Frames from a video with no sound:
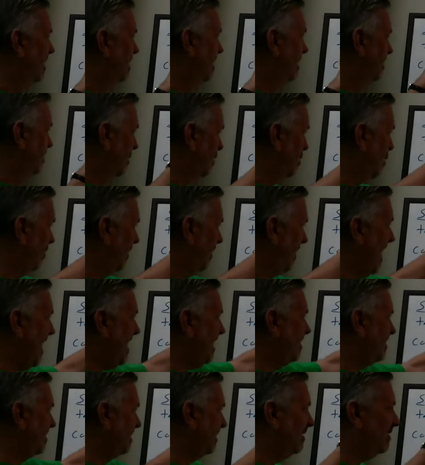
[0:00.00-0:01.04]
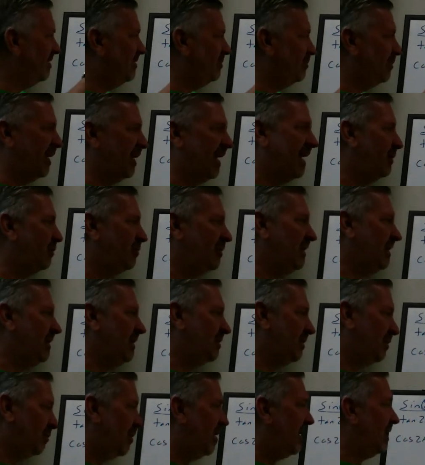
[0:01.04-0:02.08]
to go to x's, but I don't need
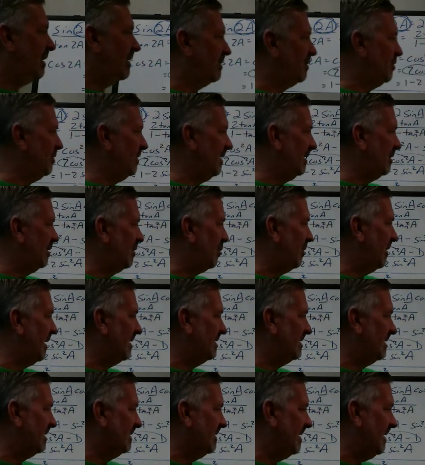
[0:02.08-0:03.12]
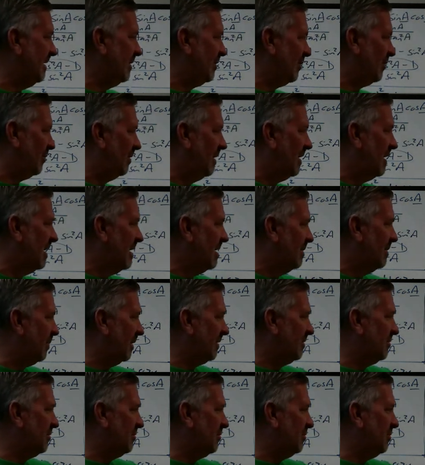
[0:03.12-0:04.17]
to, well, you need to go to x's here,
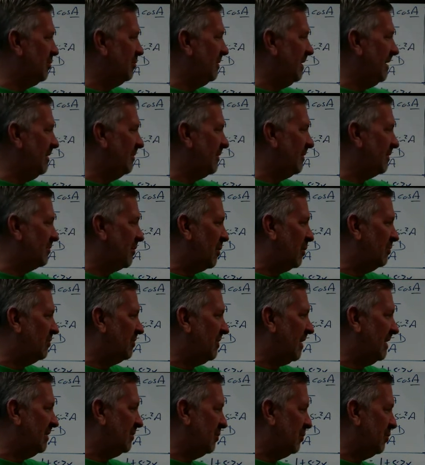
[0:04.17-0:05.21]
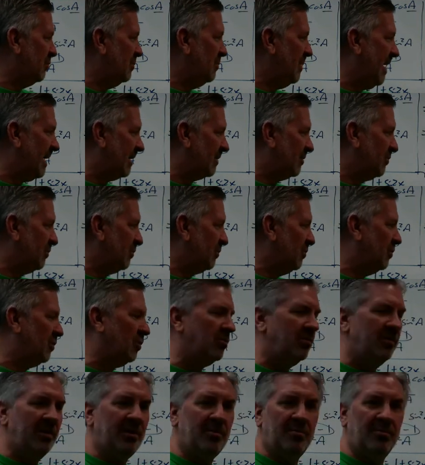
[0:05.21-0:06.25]
but you need this cosine 2x, so you
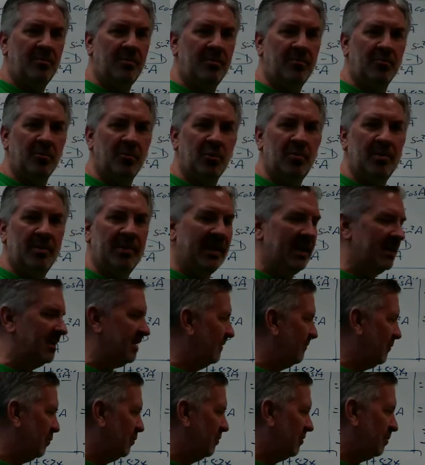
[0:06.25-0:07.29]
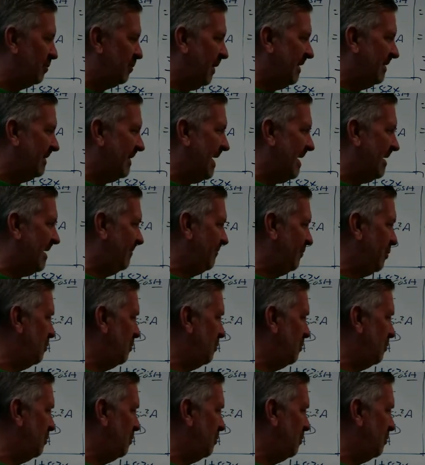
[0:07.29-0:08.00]
don't want to ruin that. If you split that, if you